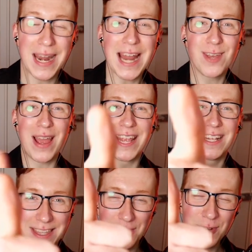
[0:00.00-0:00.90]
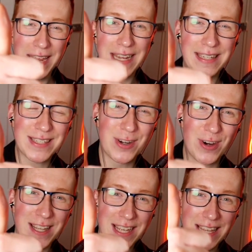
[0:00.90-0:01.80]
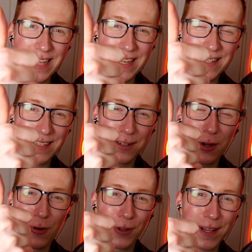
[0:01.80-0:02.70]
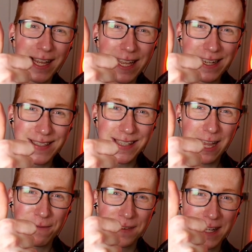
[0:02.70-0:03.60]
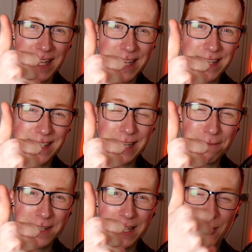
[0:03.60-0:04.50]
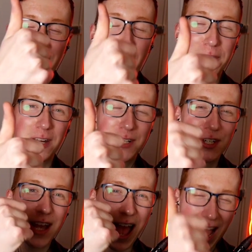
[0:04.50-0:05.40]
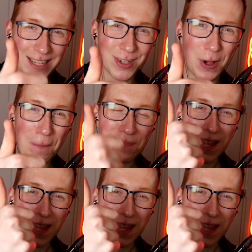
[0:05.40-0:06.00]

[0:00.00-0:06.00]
But anyway, the UK Discord is cool and the government is definitely not out of touch at all.